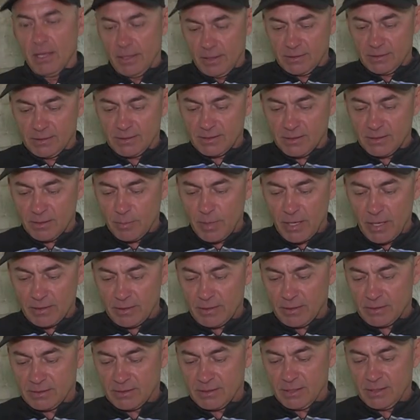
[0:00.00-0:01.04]
this is a bait
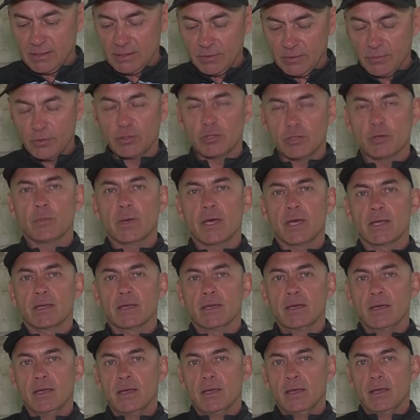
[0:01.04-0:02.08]
that's easy for you to
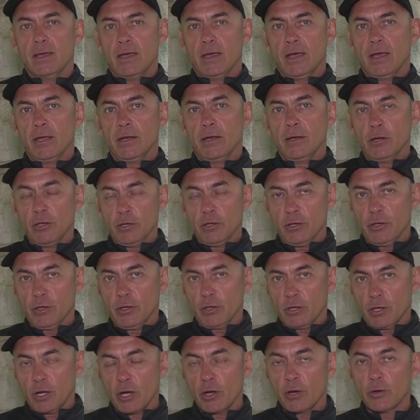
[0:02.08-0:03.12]
make and
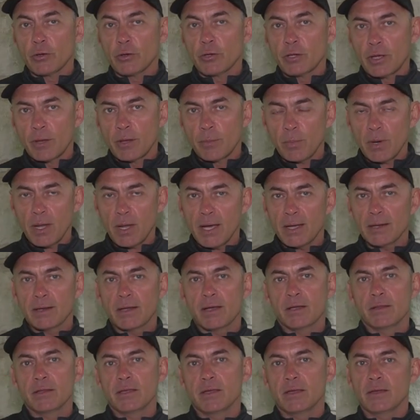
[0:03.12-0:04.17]
go apply
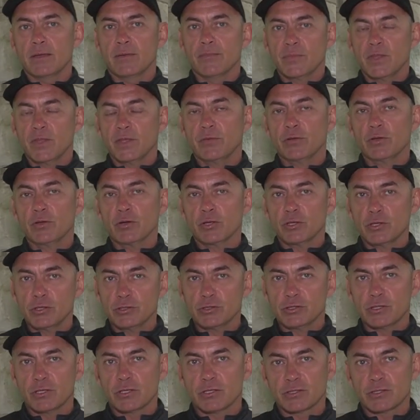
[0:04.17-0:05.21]
down there if you're not
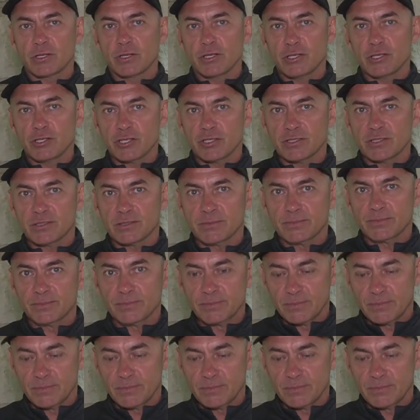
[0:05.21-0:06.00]
used to those conditions.